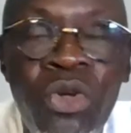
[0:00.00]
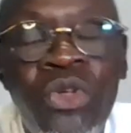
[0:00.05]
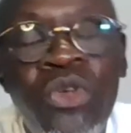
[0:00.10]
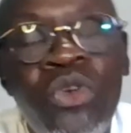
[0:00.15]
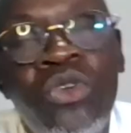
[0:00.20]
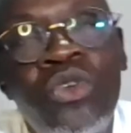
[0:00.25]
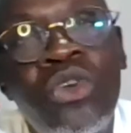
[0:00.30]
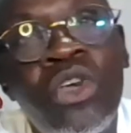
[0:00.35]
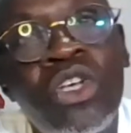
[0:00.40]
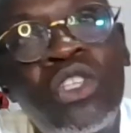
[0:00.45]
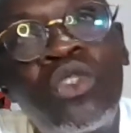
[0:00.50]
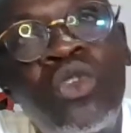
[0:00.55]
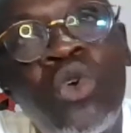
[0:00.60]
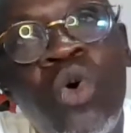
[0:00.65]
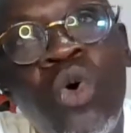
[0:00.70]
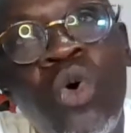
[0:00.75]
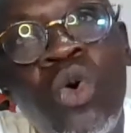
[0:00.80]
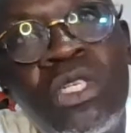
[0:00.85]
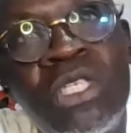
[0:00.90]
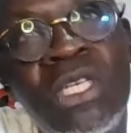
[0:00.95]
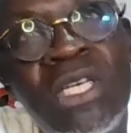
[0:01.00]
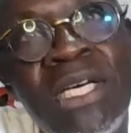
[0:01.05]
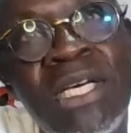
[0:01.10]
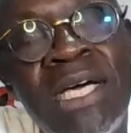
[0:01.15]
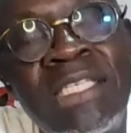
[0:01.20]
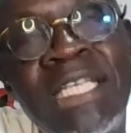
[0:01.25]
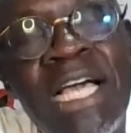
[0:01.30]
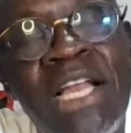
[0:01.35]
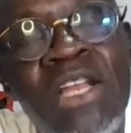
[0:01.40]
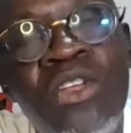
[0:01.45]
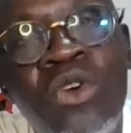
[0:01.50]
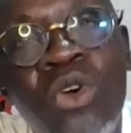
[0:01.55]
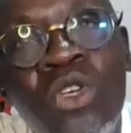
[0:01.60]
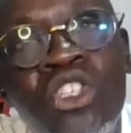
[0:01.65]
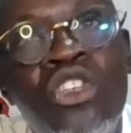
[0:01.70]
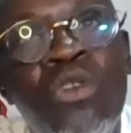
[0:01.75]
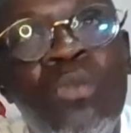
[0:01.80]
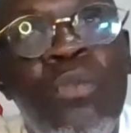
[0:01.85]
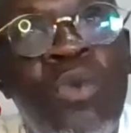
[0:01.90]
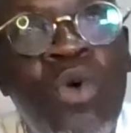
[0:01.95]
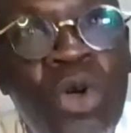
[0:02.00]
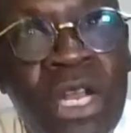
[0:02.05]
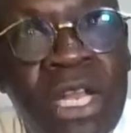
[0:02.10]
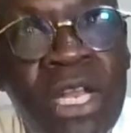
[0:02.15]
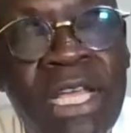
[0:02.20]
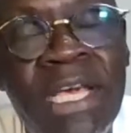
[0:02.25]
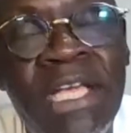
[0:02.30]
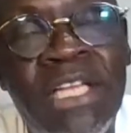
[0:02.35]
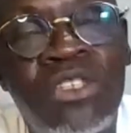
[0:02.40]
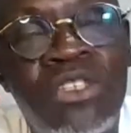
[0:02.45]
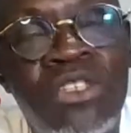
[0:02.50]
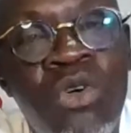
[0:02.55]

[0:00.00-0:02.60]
You just don't tell your subordinates